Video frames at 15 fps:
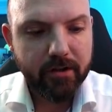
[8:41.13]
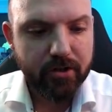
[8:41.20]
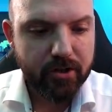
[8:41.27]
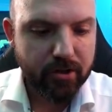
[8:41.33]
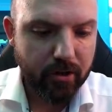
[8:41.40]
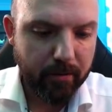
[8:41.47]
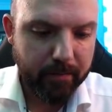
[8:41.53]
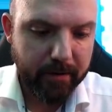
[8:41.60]
the
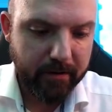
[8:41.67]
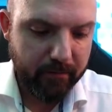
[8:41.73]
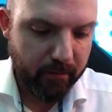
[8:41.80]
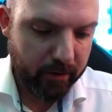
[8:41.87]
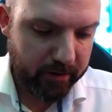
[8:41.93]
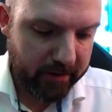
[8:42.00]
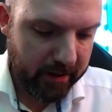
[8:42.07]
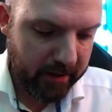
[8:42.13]
shop and
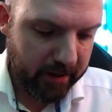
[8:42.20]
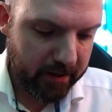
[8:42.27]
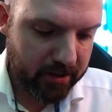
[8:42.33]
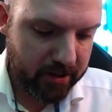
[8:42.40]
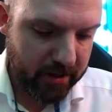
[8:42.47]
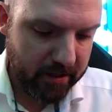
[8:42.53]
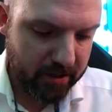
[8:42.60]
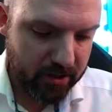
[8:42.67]
what they
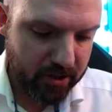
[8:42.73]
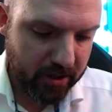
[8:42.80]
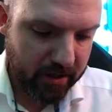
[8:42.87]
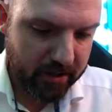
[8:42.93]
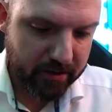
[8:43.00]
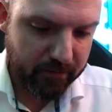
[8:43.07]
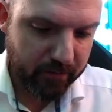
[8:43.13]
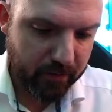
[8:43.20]
actually
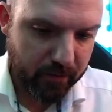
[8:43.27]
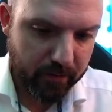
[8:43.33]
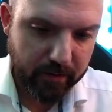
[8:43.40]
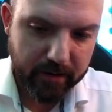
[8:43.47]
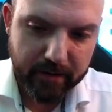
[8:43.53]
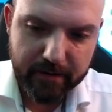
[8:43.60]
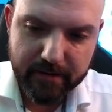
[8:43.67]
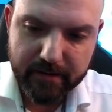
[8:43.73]
charge for
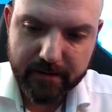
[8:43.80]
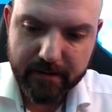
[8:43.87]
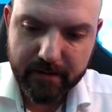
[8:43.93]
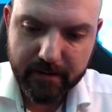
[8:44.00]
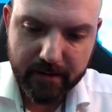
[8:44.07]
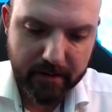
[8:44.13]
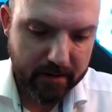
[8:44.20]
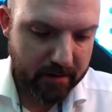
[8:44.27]
all this
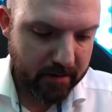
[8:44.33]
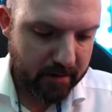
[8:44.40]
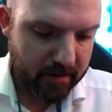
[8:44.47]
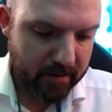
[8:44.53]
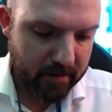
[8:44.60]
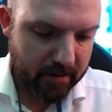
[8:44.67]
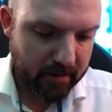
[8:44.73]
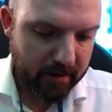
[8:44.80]

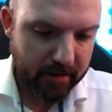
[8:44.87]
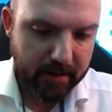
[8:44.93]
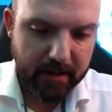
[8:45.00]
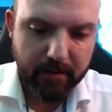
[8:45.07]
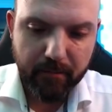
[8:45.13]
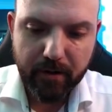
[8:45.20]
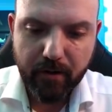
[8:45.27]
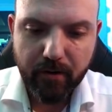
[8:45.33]

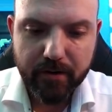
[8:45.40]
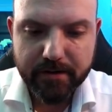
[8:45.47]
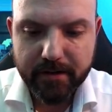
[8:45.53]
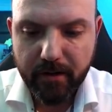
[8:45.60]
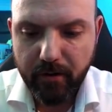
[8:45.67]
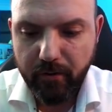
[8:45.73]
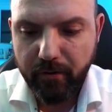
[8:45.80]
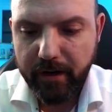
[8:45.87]
thing, because
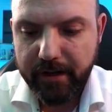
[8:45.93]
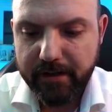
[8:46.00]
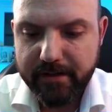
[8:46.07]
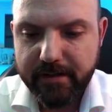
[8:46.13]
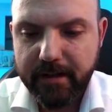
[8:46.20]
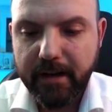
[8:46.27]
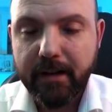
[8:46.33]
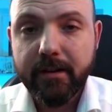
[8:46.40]
they already
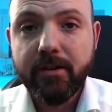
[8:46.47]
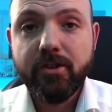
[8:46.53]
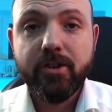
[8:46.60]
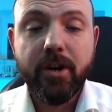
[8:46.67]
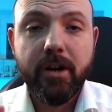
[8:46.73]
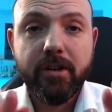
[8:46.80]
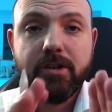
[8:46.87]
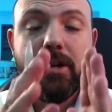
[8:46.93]
started
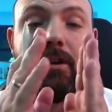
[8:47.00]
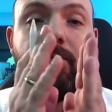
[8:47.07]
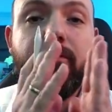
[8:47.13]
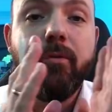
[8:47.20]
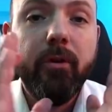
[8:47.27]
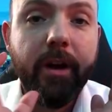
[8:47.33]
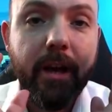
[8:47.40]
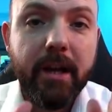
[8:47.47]
charging
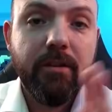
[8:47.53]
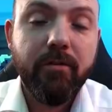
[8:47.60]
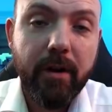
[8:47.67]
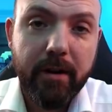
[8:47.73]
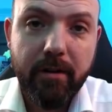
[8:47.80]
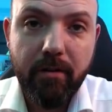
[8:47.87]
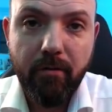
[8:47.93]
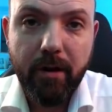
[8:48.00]
for
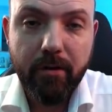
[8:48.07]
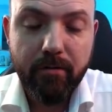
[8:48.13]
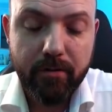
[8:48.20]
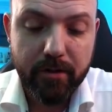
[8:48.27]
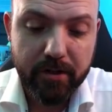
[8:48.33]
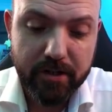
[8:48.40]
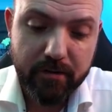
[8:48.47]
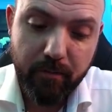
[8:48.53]
handwriting
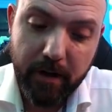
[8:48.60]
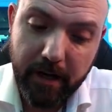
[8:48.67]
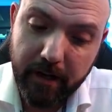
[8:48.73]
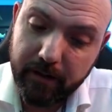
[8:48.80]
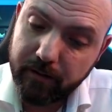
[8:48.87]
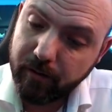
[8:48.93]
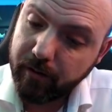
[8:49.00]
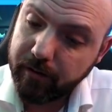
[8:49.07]
recognition, where
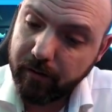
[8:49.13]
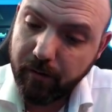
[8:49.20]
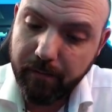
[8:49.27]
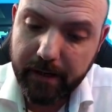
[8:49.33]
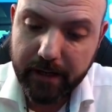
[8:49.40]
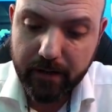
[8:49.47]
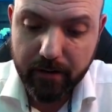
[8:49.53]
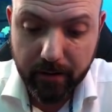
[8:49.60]
I thought, oh
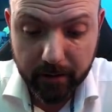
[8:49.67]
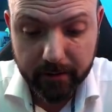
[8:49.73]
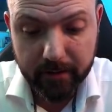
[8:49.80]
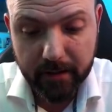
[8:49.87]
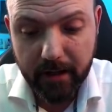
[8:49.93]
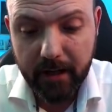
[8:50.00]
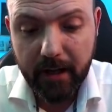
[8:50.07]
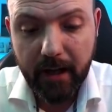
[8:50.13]
my god,
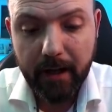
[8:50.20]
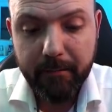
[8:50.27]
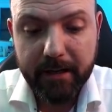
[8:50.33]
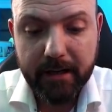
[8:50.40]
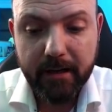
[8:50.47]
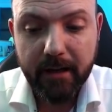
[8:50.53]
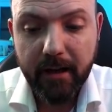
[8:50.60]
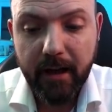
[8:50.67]
I
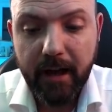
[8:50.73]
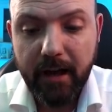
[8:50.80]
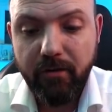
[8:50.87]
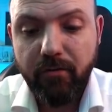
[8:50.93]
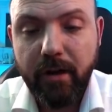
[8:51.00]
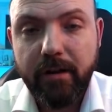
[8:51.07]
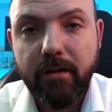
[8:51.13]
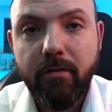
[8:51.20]
mean,
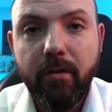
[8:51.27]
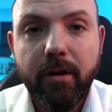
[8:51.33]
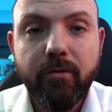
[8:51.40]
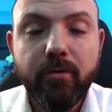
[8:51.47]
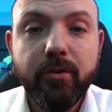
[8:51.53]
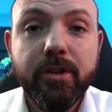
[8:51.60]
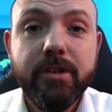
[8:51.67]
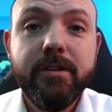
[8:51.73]
handwriting
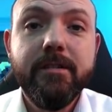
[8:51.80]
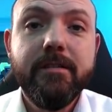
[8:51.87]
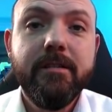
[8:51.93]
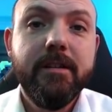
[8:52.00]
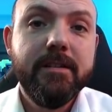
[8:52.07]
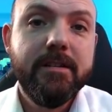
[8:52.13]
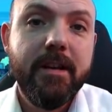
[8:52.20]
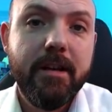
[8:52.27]
recognition is
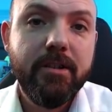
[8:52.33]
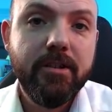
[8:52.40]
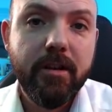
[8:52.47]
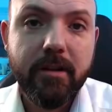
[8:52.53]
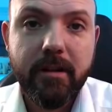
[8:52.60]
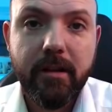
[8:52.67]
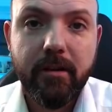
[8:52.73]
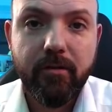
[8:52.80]
an essential
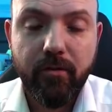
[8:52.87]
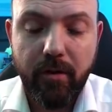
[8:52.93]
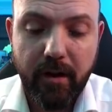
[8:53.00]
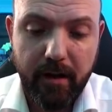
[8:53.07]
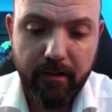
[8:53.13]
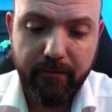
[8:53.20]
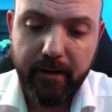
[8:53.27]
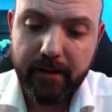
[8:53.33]
thing to
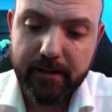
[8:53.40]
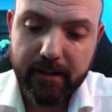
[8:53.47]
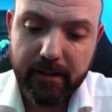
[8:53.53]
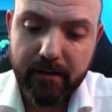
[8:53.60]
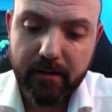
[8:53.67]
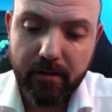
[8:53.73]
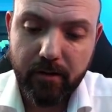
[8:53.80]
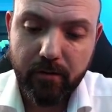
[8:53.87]
have, I
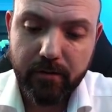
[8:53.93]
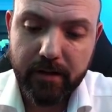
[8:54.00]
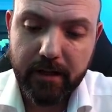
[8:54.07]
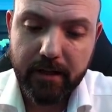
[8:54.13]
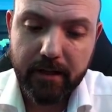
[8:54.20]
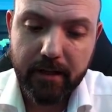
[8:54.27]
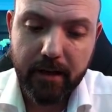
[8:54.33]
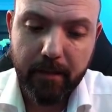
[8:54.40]
think, in a
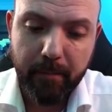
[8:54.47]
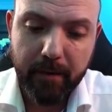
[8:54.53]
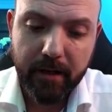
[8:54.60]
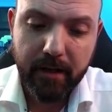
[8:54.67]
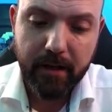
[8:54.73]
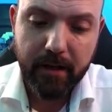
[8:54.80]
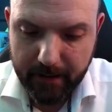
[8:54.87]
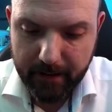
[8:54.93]
note-taking app.
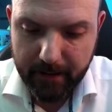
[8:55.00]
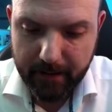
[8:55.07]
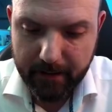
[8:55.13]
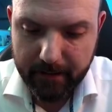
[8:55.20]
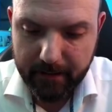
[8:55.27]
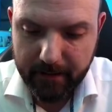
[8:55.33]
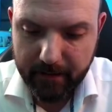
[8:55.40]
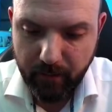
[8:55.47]

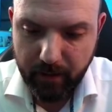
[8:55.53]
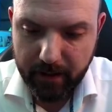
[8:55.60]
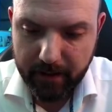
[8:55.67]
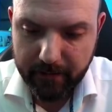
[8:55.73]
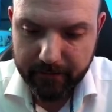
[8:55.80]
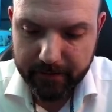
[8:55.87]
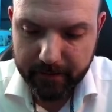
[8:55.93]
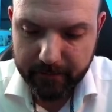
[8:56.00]
And here we
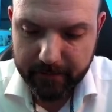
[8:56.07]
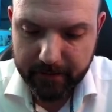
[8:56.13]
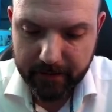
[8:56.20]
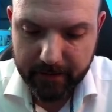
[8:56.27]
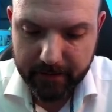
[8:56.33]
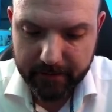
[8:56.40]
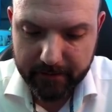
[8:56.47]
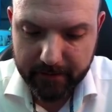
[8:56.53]
have some
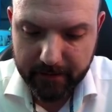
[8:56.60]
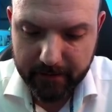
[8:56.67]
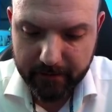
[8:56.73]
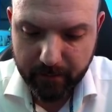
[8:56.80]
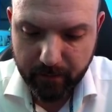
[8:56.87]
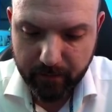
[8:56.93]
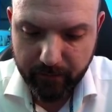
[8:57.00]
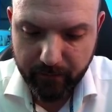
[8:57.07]
stickers.
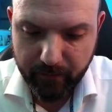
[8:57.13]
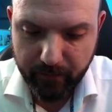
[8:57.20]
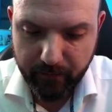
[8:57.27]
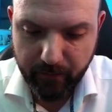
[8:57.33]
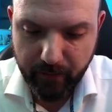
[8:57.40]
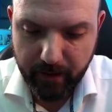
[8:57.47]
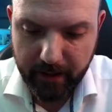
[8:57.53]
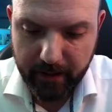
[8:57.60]
There's one for
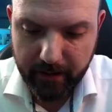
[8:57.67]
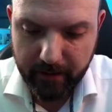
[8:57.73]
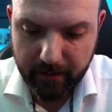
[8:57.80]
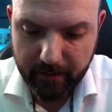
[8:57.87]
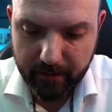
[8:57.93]
free.